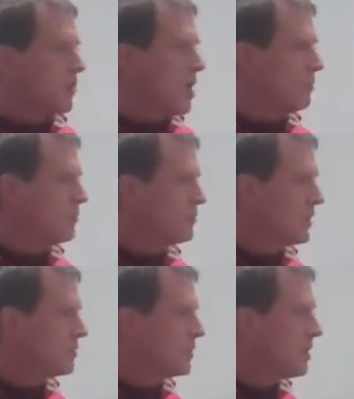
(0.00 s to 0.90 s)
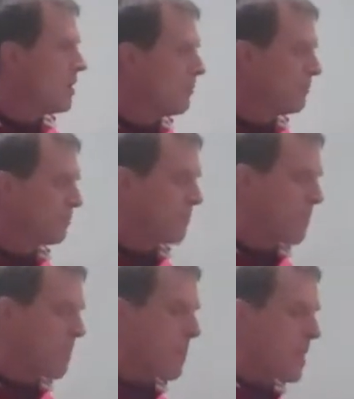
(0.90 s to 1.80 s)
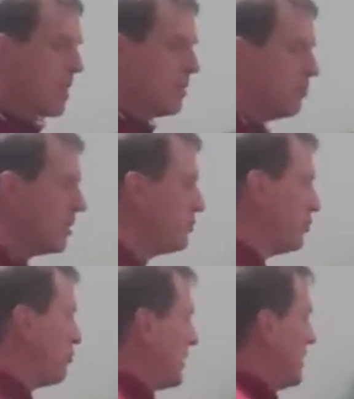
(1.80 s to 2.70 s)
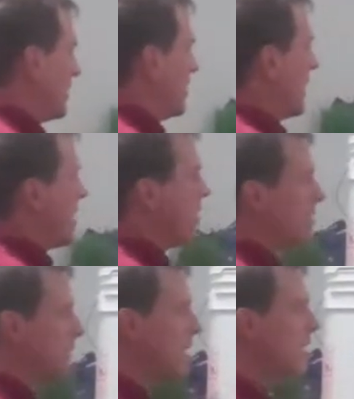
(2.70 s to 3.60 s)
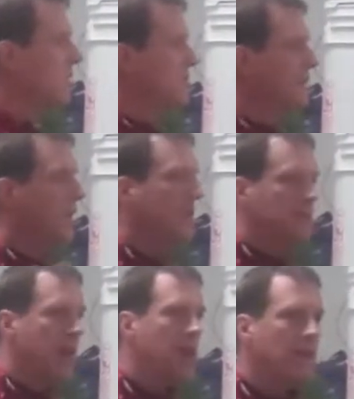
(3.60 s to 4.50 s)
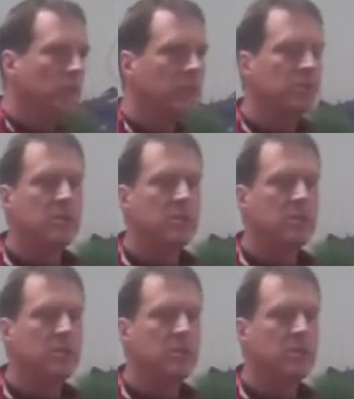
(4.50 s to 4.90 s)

problems, as we know. But if you're feeding an alkaline oxygenating diet, which is a